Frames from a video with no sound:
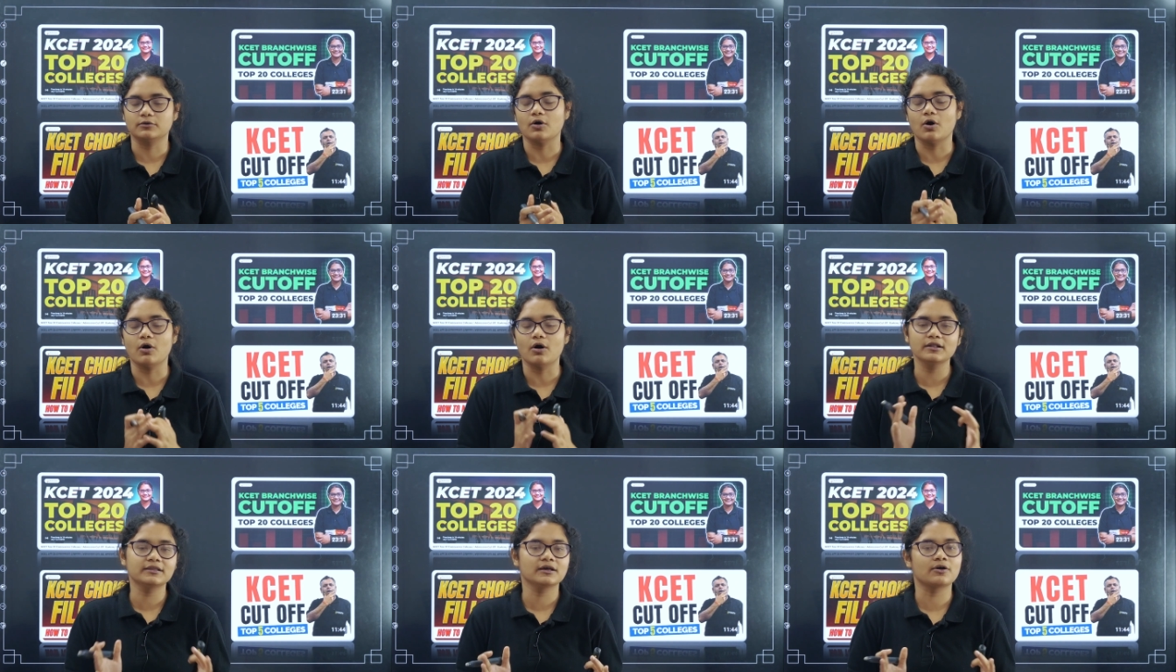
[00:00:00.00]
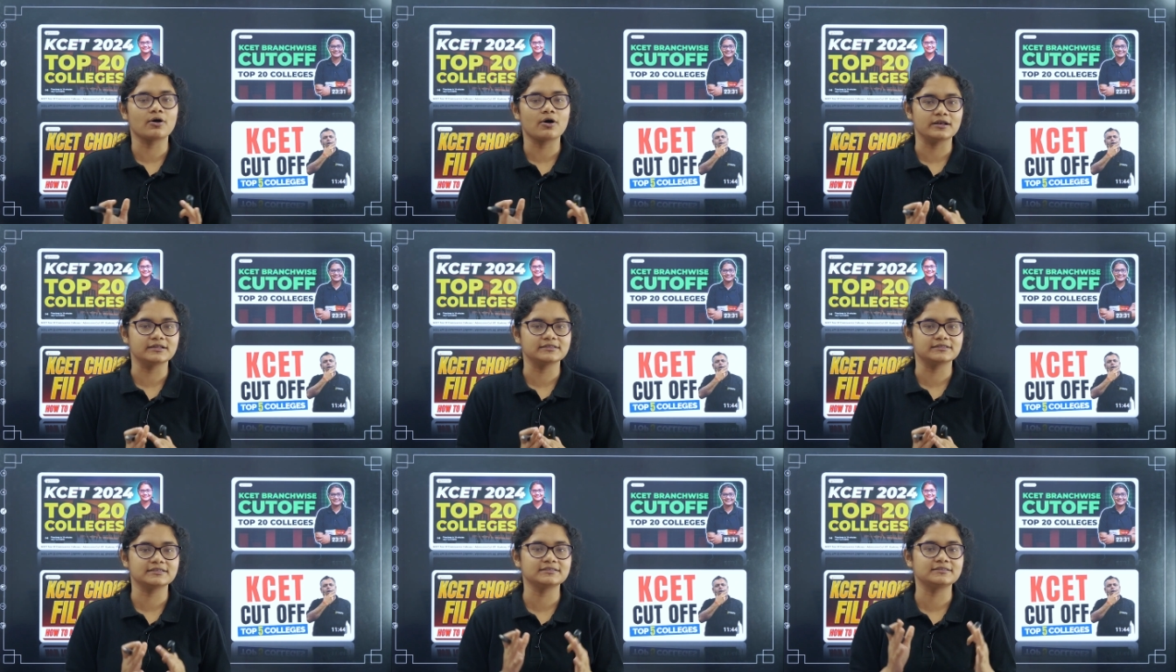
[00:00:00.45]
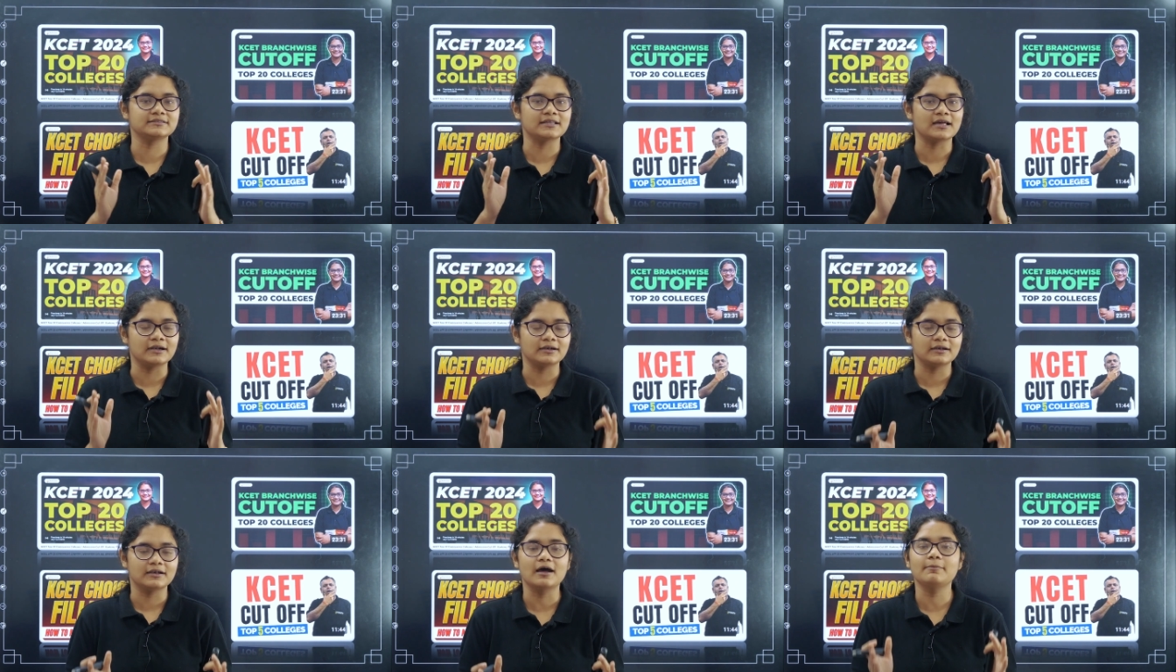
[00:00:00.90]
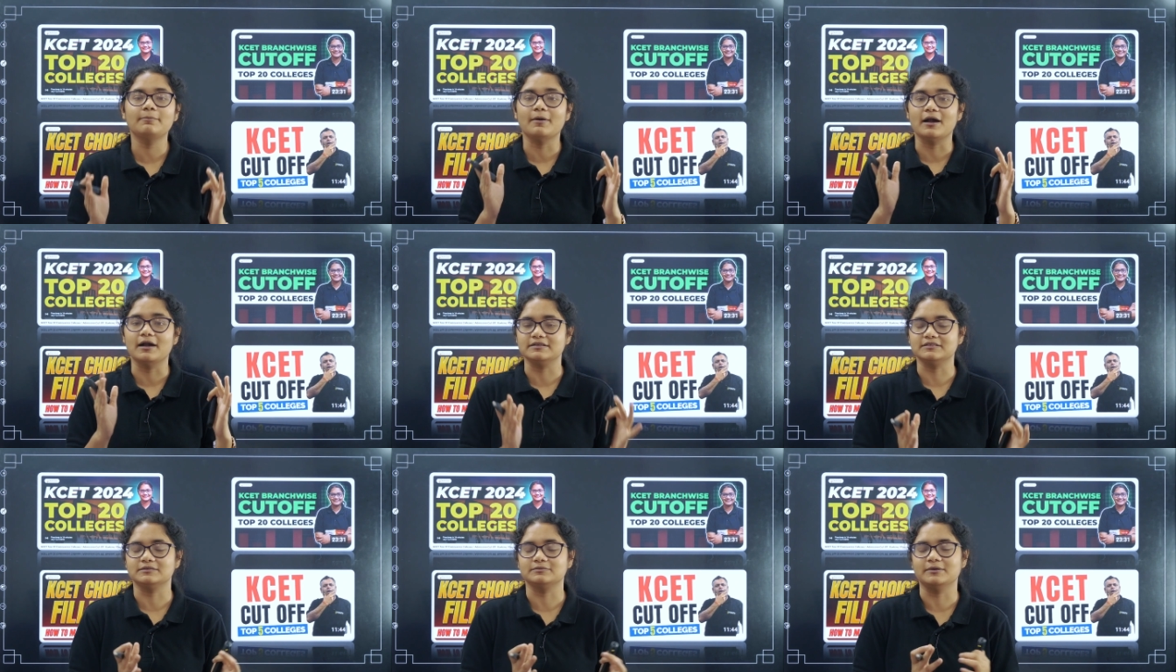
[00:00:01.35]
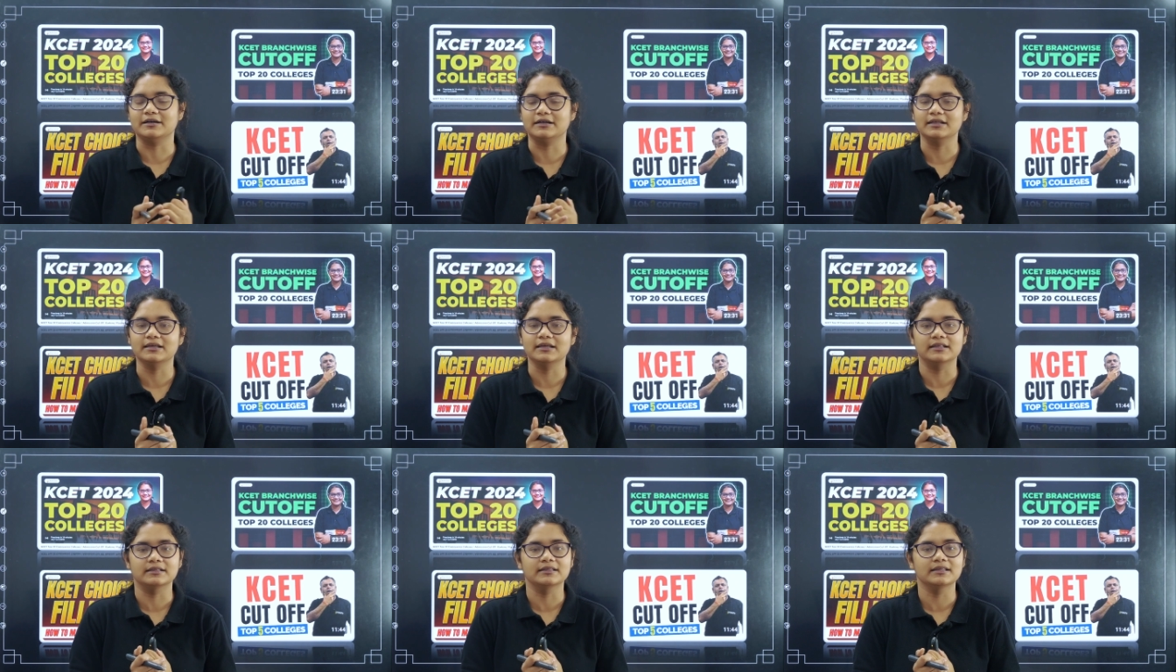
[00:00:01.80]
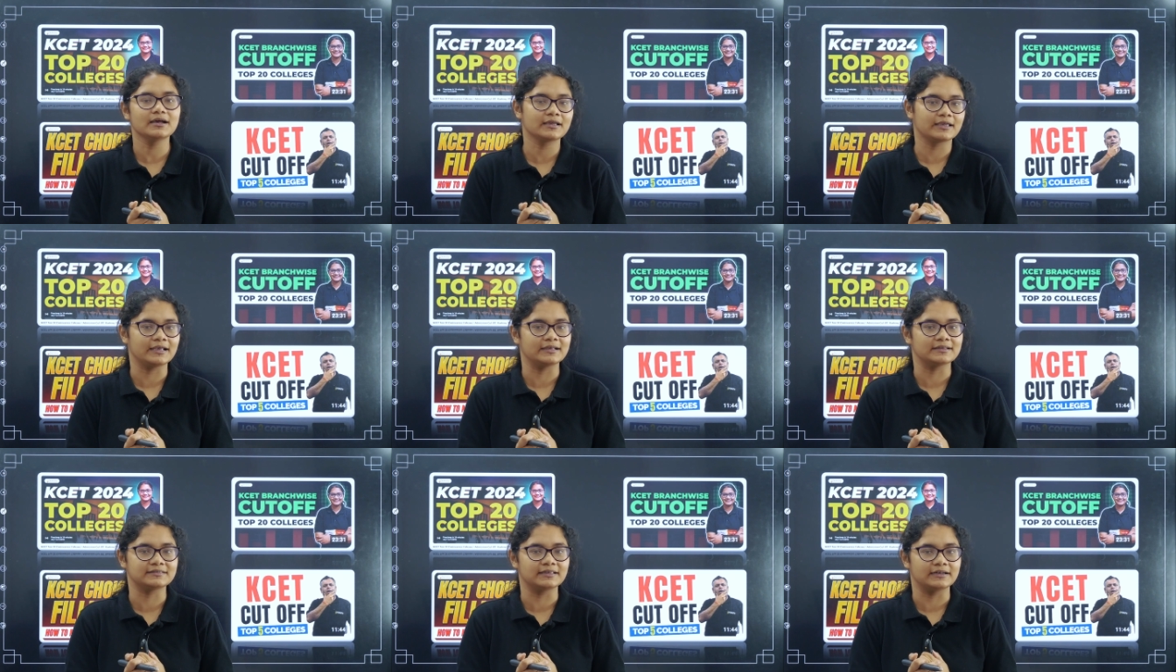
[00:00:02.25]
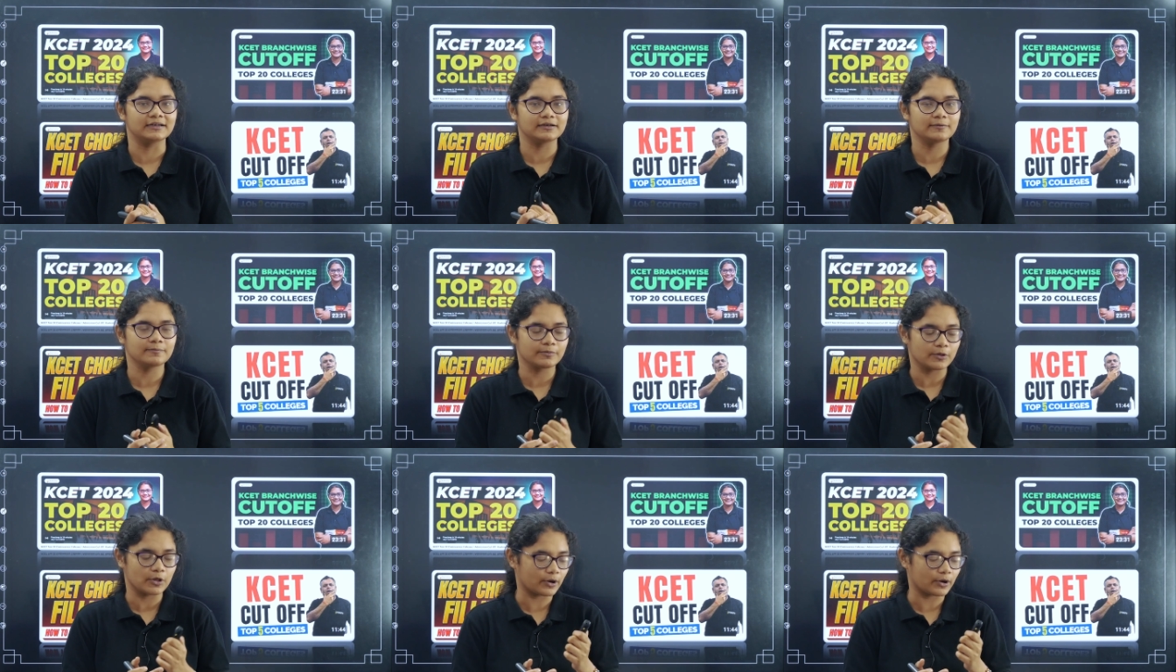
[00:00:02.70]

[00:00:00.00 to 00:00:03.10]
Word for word: all the colleges that are participating in the KCET.